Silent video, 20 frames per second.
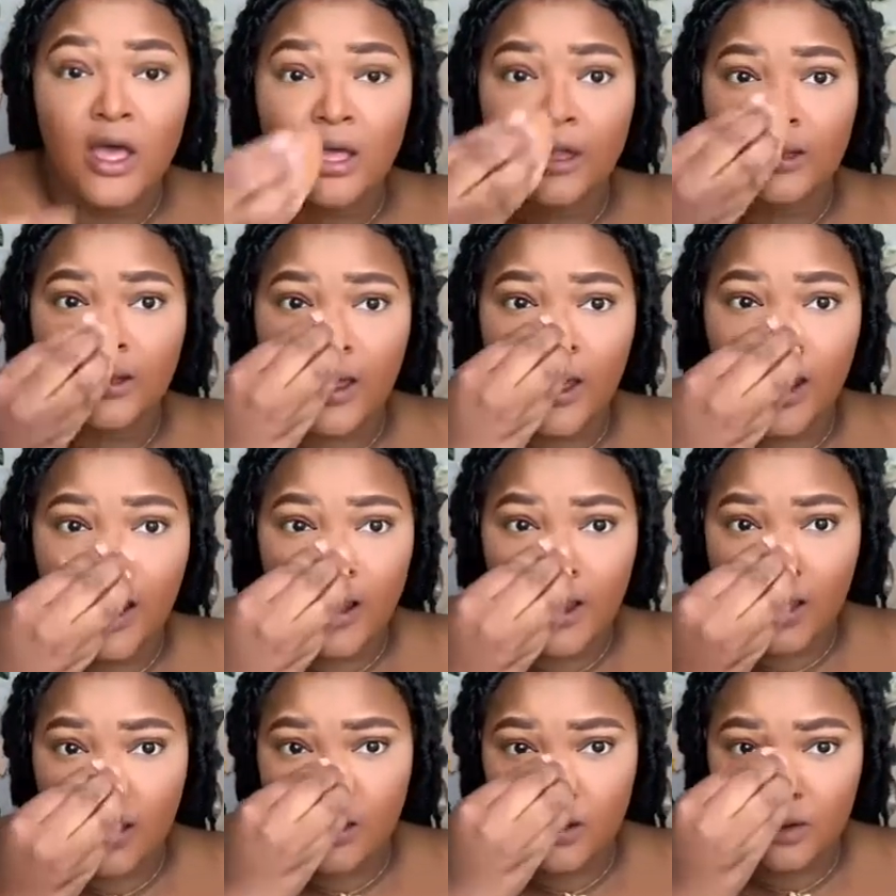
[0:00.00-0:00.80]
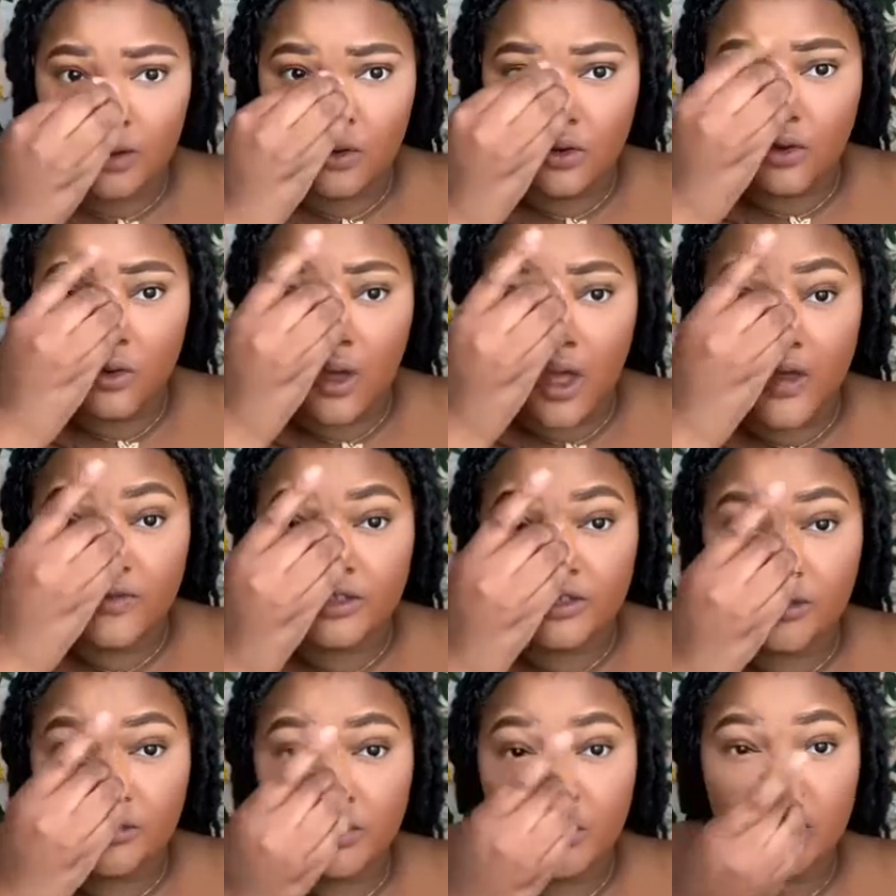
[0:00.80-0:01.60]
Like, you have
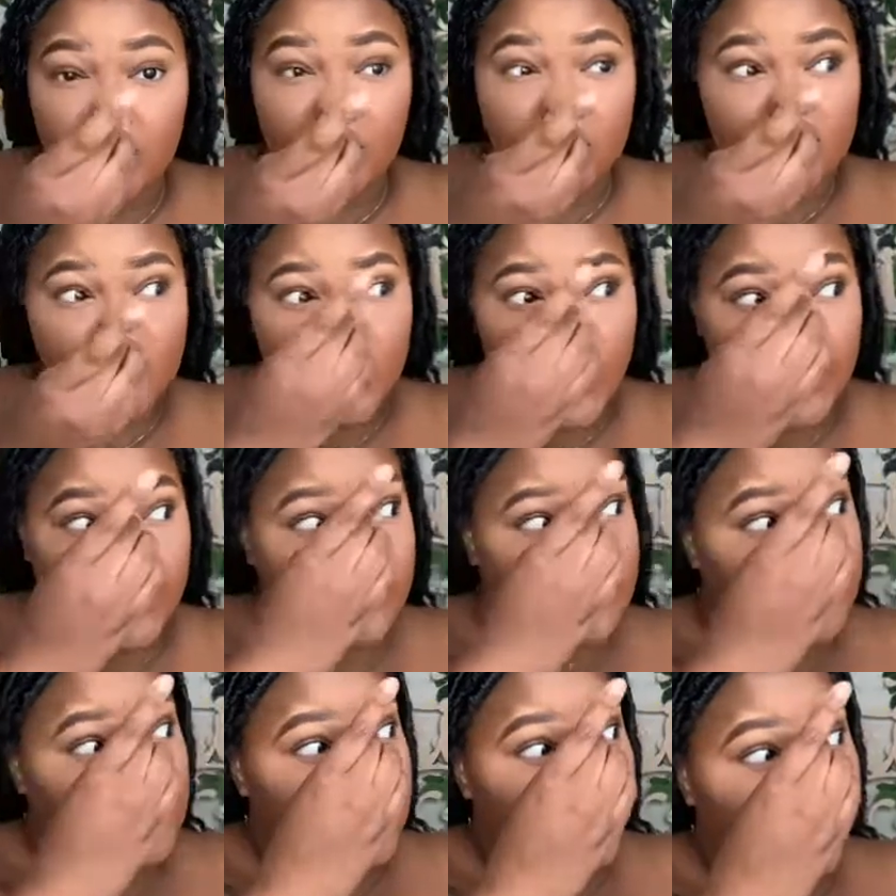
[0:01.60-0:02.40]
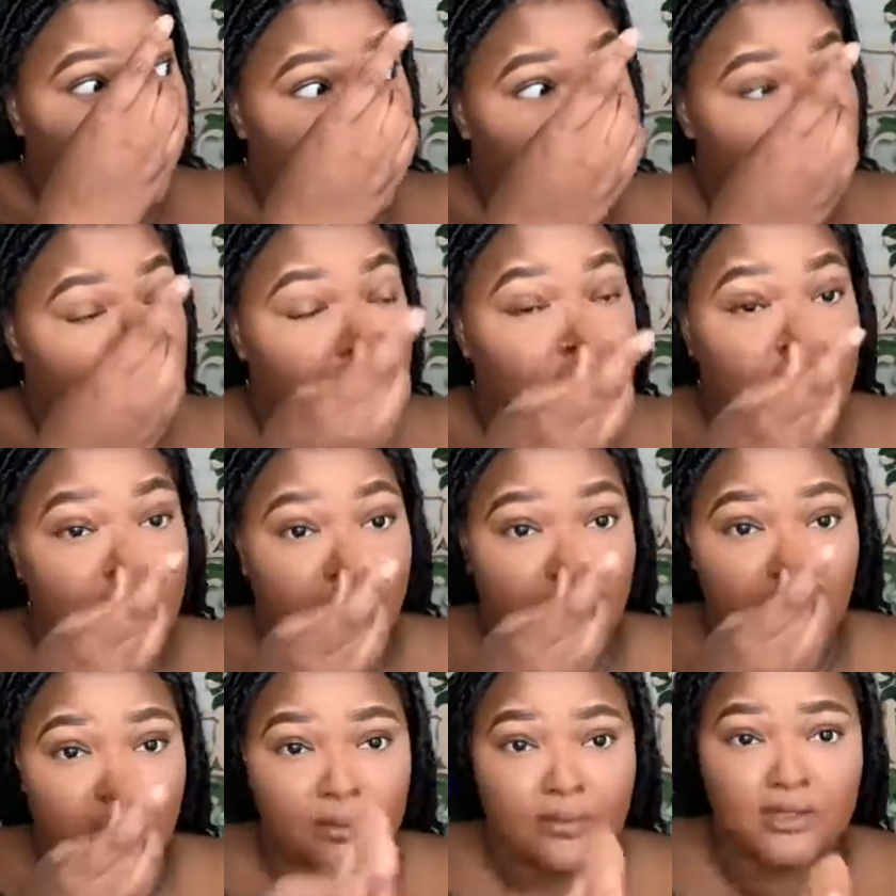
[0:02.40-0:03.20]
too many distractions for you to
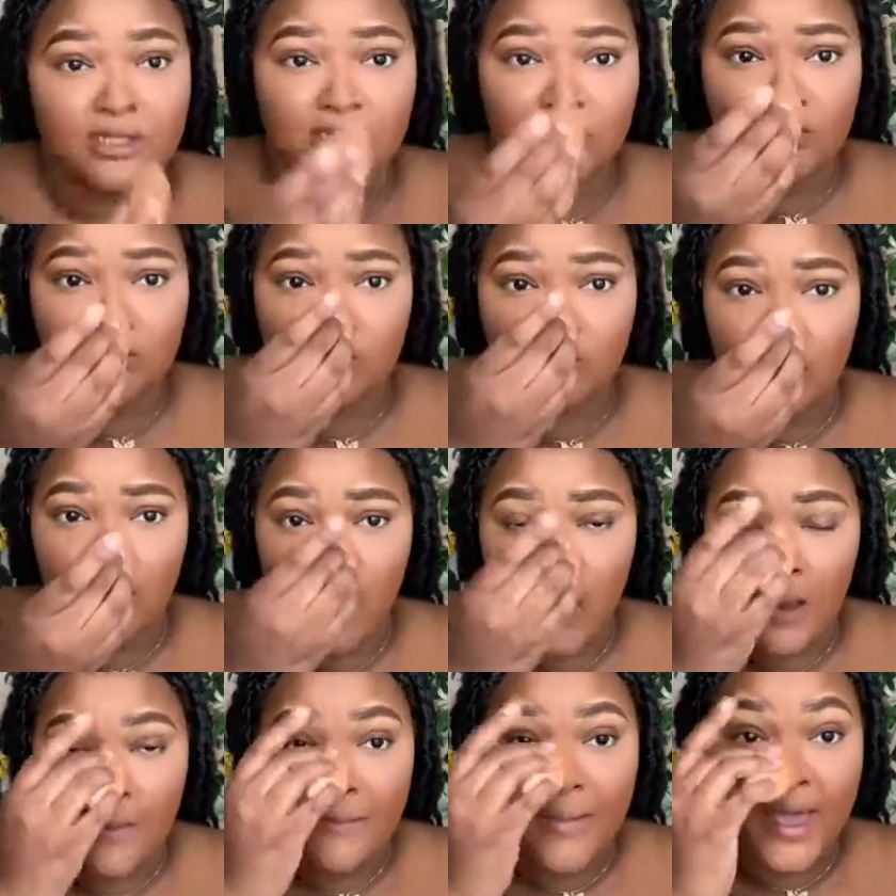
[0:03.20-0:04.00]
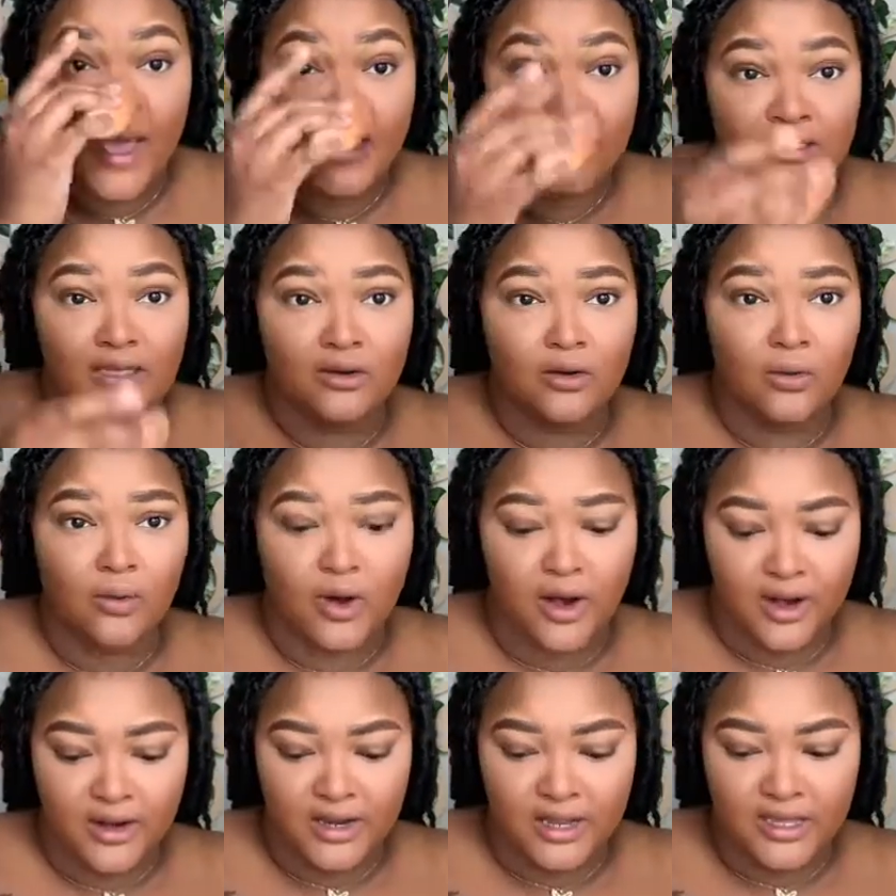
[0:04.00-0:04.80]
be able to bask in the
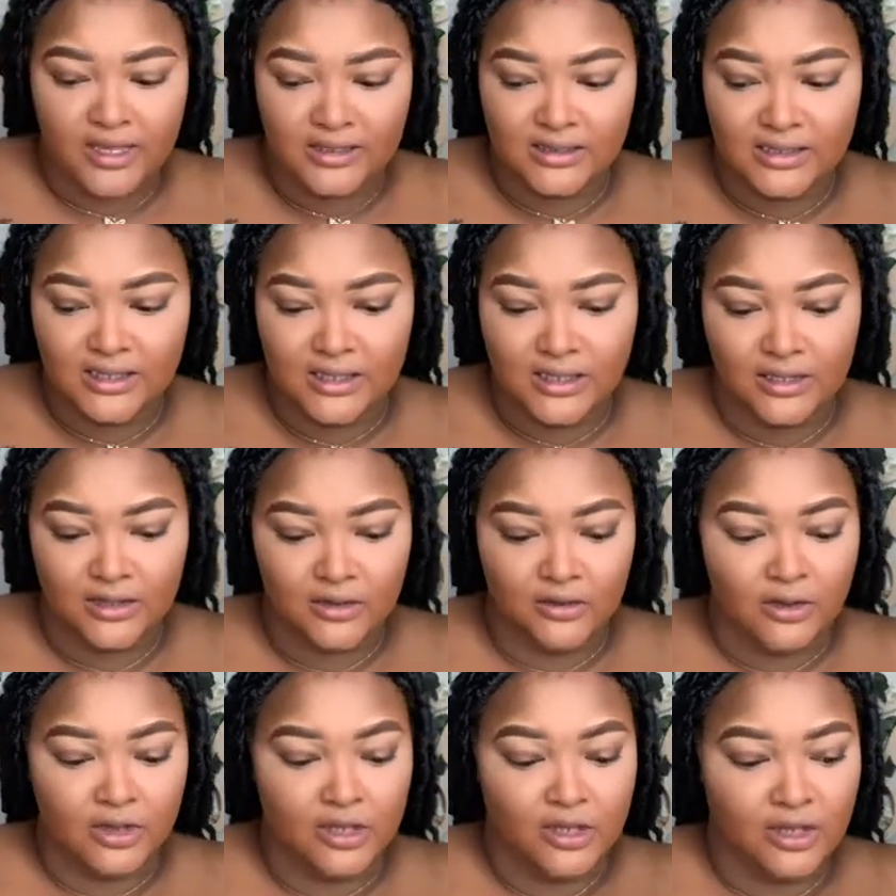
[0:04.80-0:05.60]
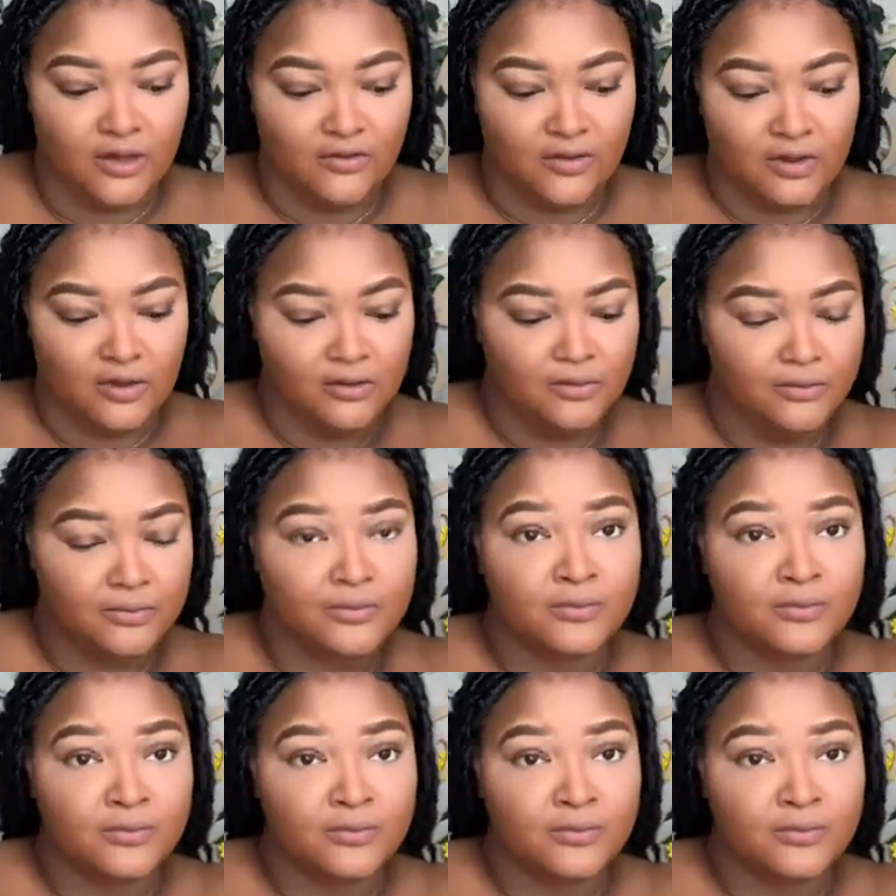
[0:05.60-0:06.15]
word that he's telling you and he's giving you.